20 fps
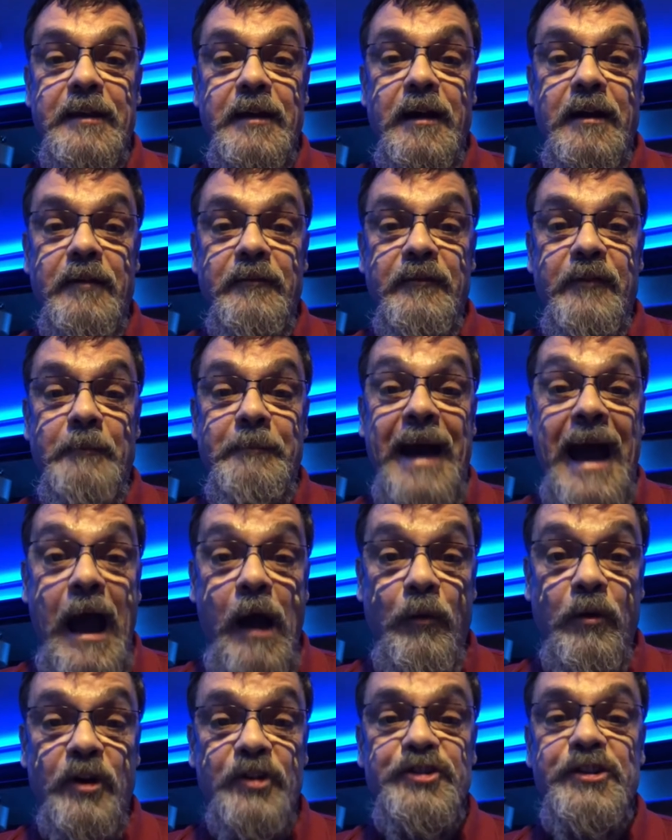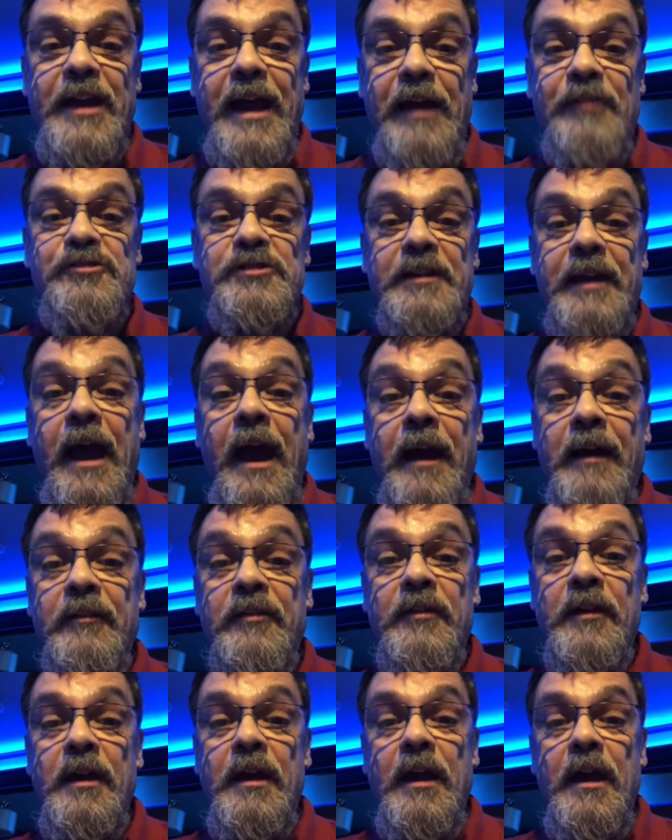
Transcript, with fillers: of power she actually has,